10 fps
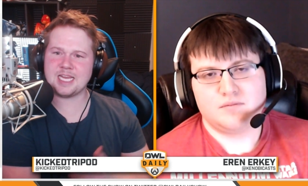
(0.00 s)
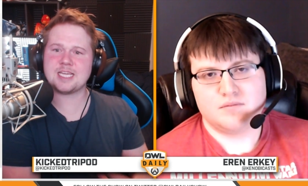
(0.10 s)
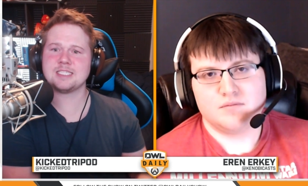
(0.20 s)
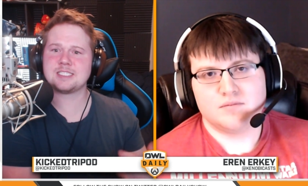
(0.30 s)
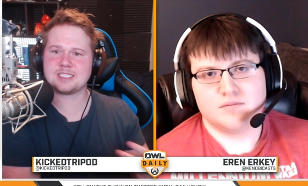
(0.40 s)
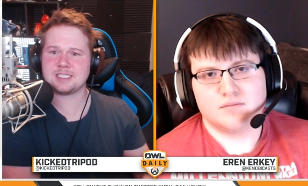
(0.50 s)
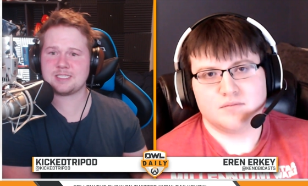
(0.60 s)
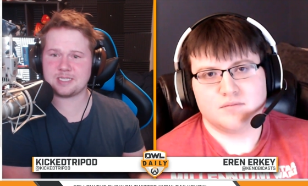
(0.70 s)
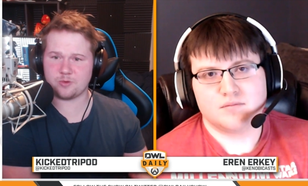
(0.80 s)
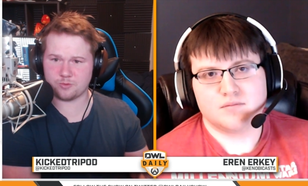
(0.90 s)

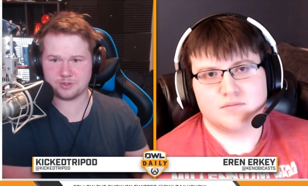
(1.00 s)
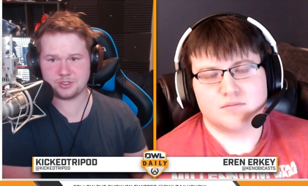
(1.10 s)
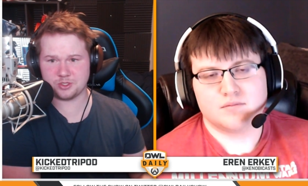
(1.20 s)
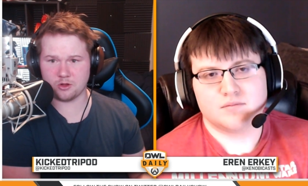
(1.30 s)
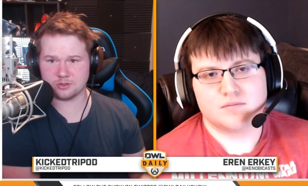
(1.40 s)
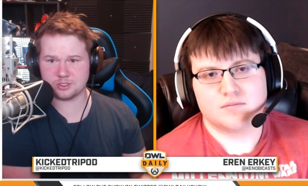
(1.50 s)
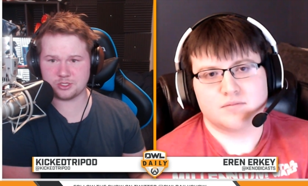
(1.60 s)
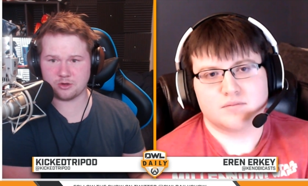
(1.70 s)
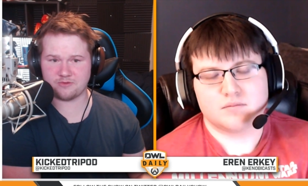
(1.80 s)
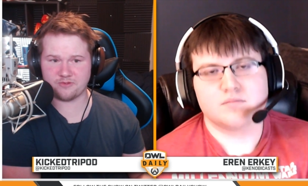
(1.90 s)
Speaker 1: inconsistent results
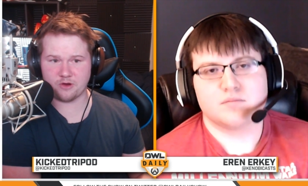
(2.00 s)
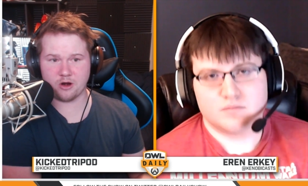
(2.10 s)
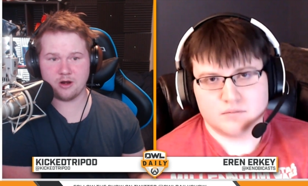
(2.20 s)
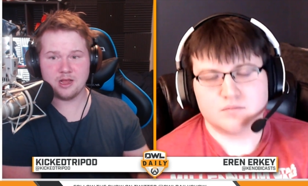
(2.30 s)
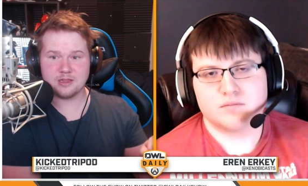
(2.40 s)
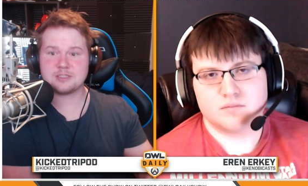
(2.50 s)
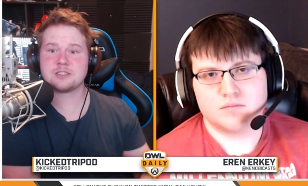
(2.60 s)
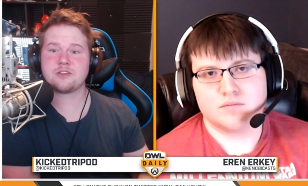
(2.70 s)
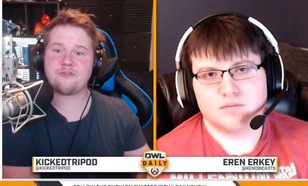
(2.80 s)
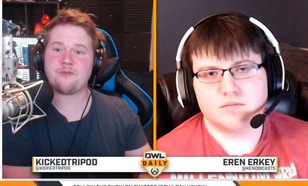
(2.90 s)
so far. This
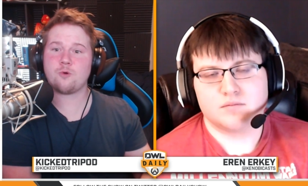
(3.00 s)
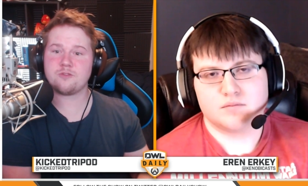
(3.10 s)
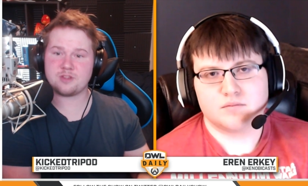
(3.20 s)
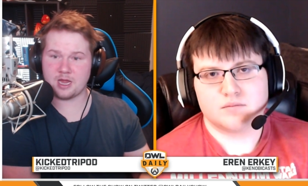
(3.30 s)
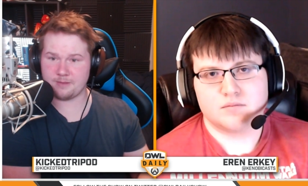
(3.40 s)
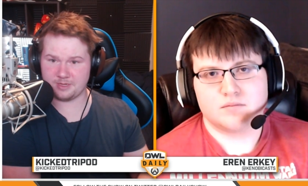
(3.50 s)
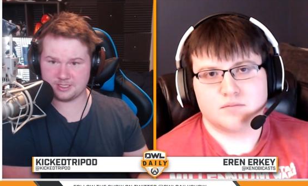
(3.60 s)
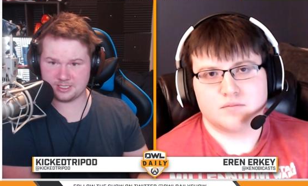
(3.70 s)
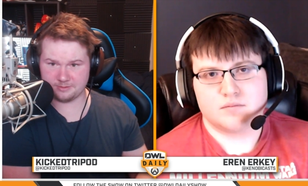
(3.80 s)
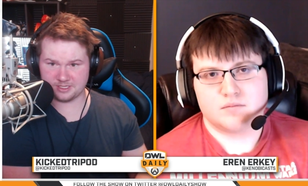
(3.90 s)
is the mm-hmm. fourth time
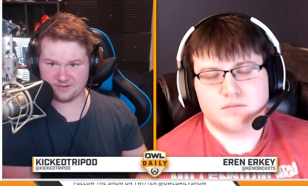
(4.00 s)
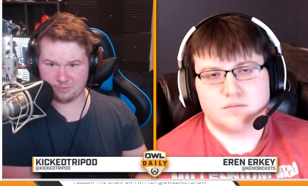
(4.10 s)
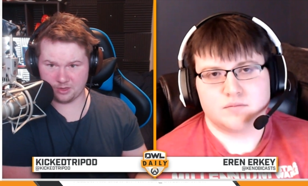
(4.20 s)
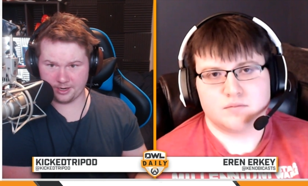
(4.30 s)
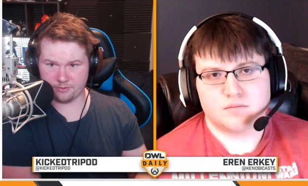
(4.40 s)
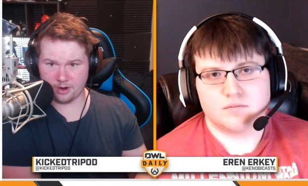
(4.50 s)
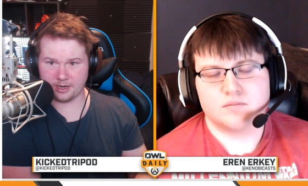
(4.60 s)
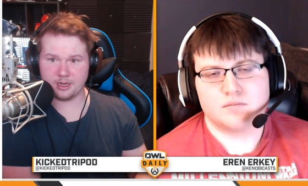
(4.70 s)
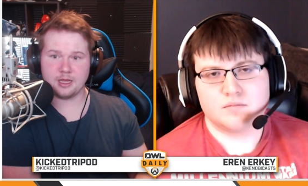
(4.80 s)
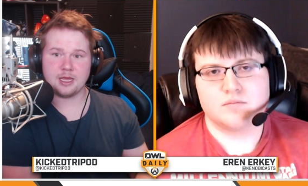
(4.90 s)
these teams have played,
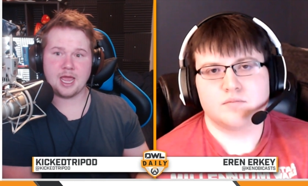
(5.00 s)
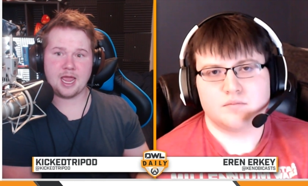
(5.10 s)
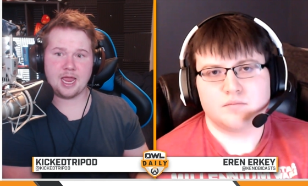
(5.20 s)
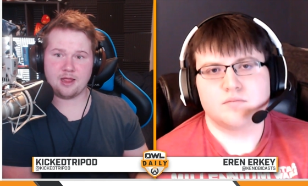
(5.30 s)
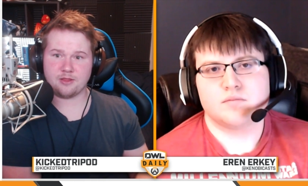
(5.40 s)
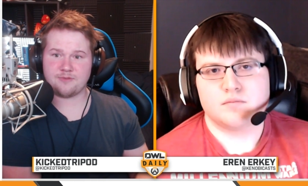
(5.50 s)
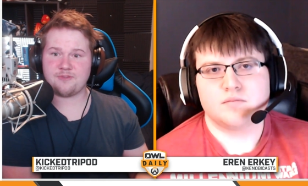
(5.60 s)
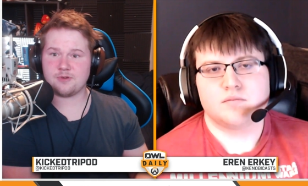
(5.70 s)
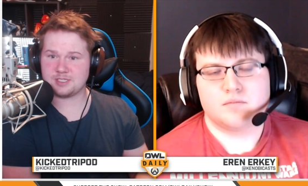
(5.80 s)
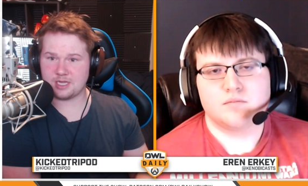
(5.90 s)
right? And the
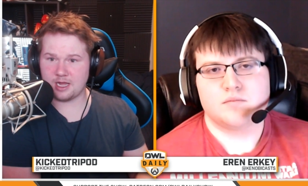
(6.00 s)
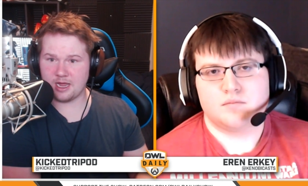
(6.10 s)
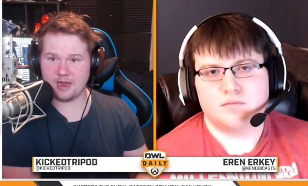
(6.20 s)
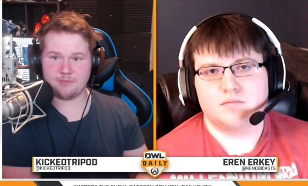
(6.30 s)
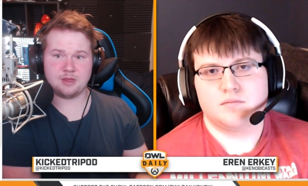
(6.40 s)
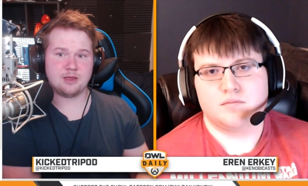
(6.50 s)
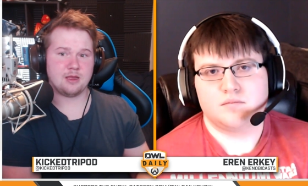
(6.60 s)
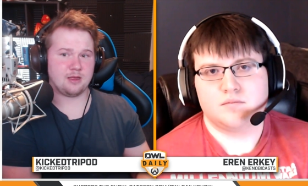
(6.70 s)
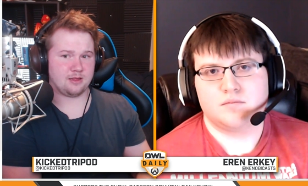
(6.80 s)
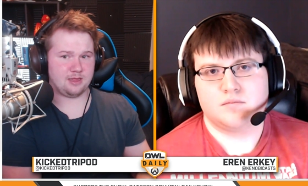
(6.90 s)
first time,
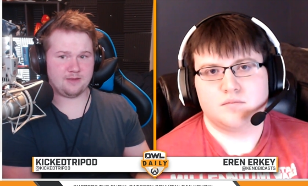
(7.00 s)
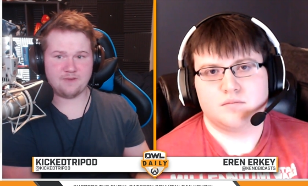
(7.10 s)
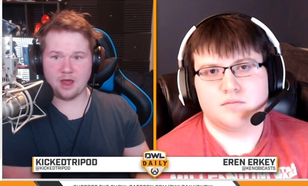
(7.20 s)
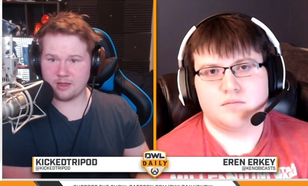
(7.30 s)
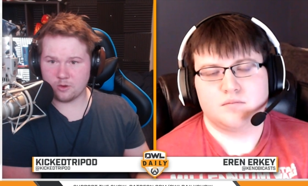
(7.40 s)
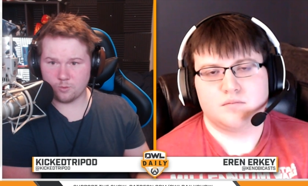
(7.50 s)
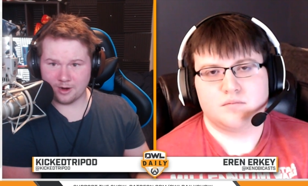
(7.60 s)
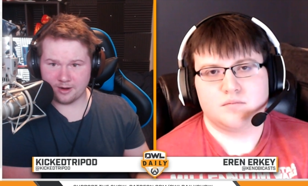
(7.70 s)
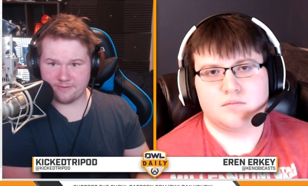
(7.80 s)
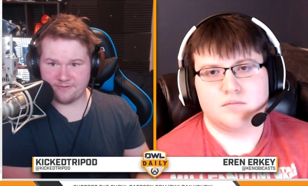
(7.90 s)
the Valiant
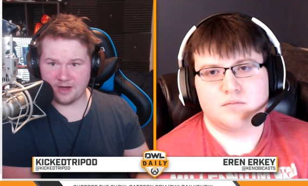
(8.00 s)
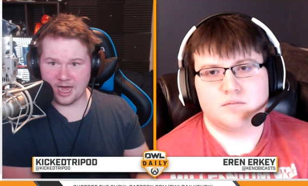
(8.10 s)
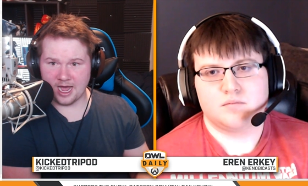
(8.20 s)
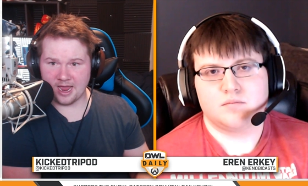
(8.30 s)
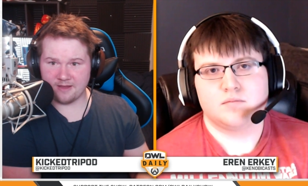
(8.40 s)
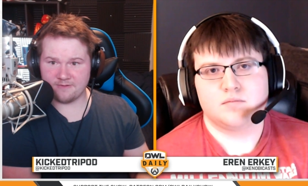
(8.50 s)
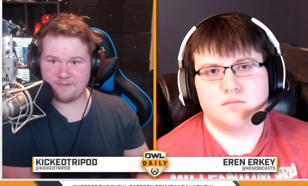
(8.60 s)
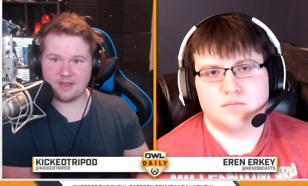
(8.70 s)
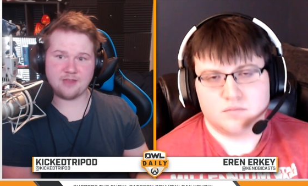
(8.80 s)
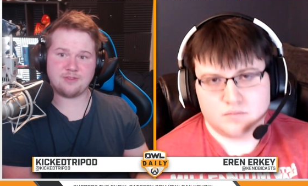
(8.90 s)
won in
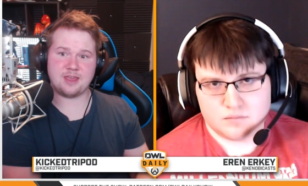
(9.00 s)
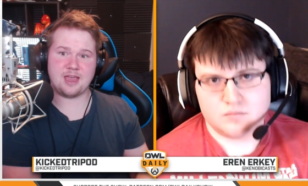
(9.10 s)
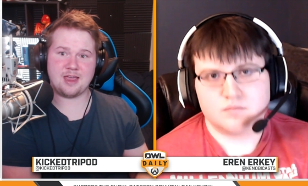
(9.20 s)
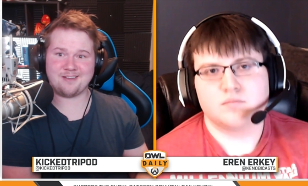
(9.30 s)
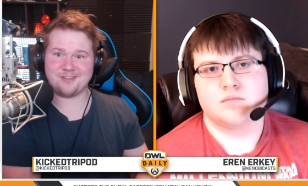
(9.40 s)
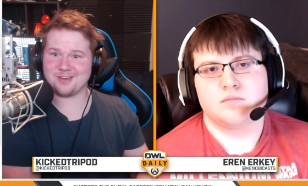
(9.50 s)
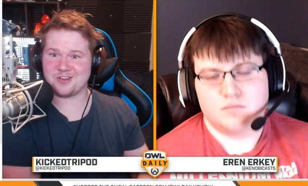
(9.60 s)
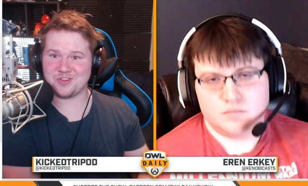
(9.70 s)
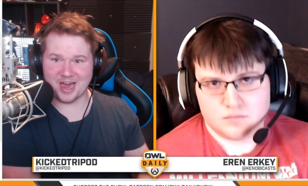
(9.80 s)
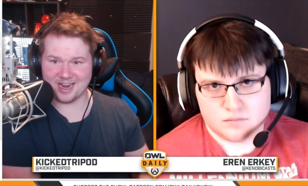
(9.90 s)
five, and then the
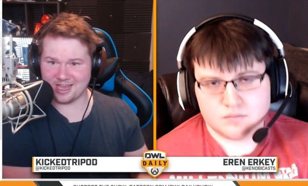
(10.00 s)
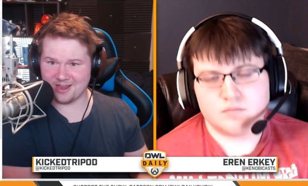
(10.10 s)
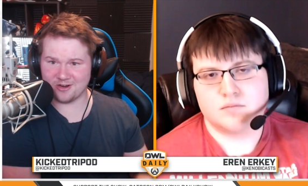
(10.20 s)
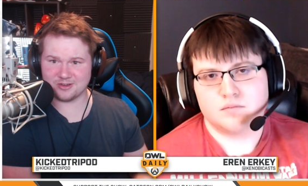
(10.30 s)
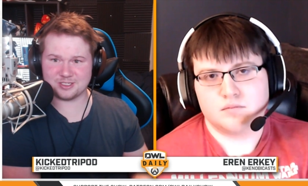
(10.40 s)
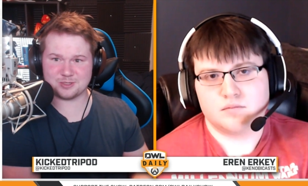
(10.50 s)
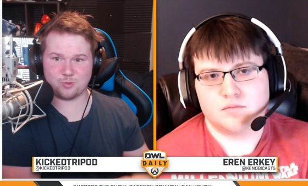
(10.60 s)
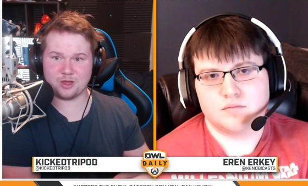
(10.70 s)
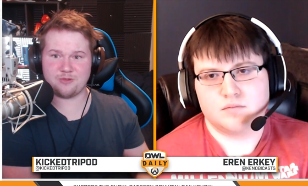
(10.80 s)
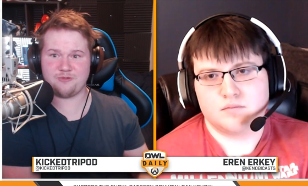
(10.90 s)
Gladiators
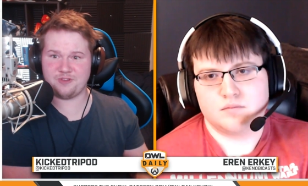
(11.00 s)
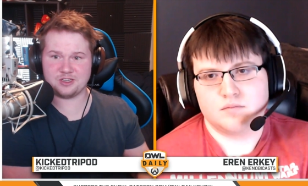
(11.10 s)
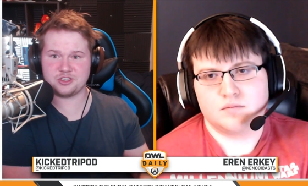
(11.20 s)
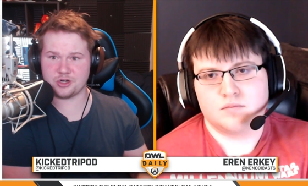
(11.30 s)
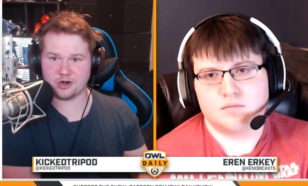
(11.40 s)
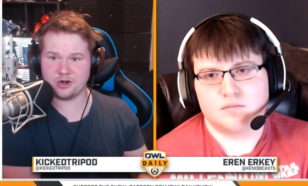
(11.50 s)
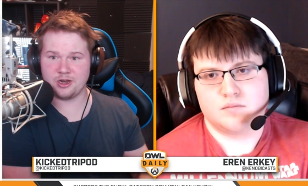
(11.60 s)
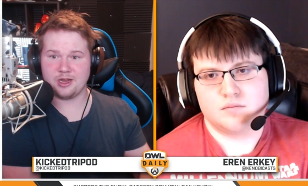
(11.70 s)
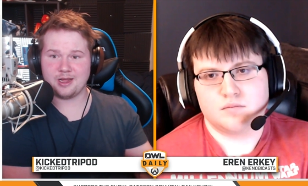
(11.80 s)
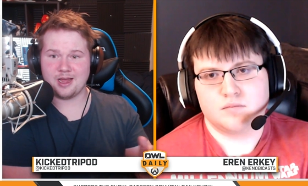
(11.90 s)
with Fissure